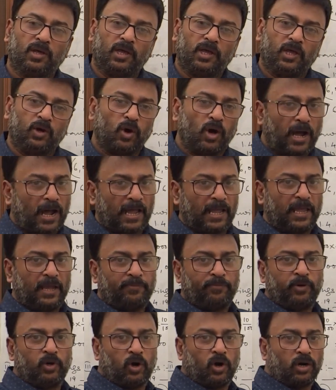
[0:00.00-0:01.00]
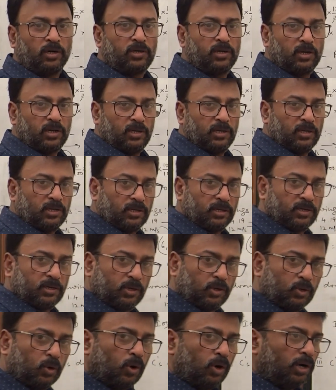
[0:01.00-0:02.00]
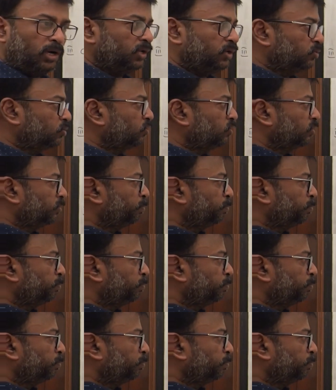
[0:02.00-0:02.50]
You know, I have not told you